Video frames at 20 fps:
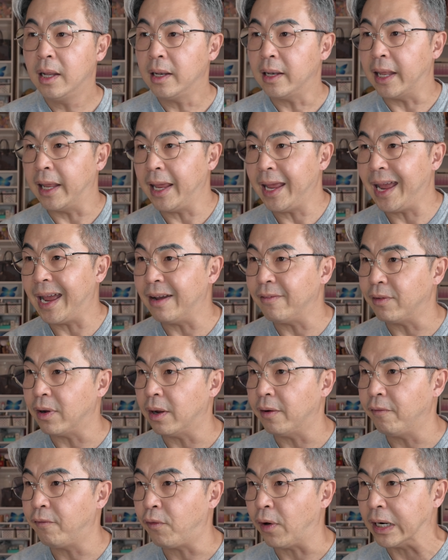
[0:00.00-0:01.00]
They have
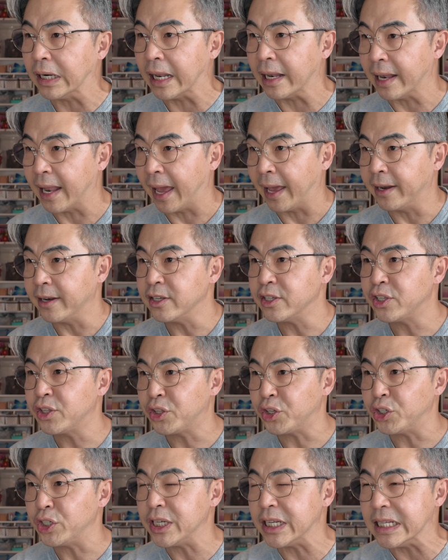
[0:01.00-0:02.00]
uh, from the lightest
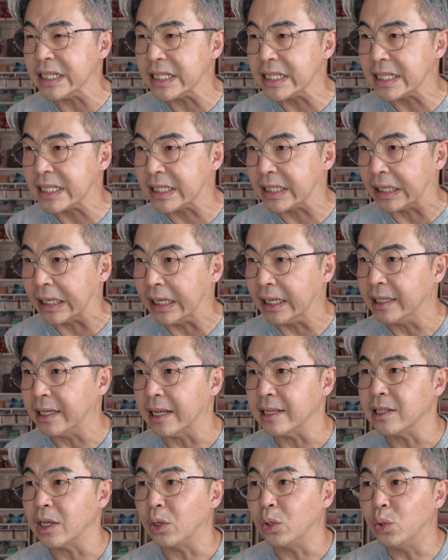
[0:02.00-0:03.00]
13C,
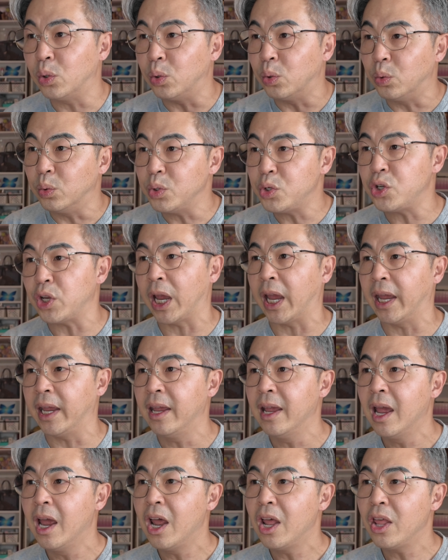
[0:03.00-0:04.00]
that's a cool shade.